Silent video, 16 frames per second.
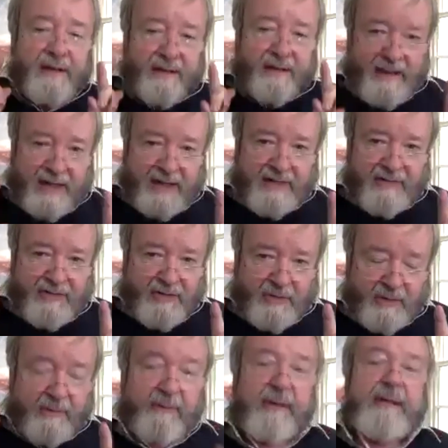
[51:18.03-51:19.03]
That is
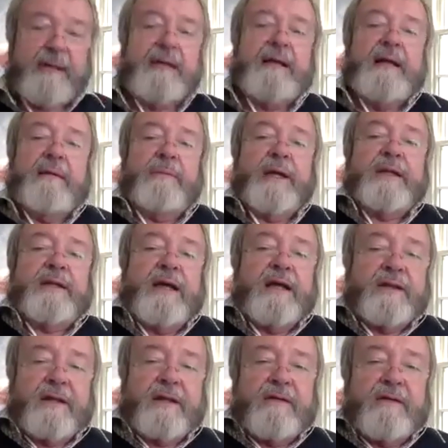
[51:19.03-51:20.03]
true, but
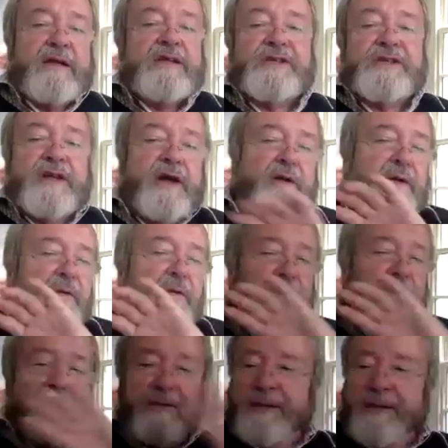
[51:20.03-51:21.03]
that there is no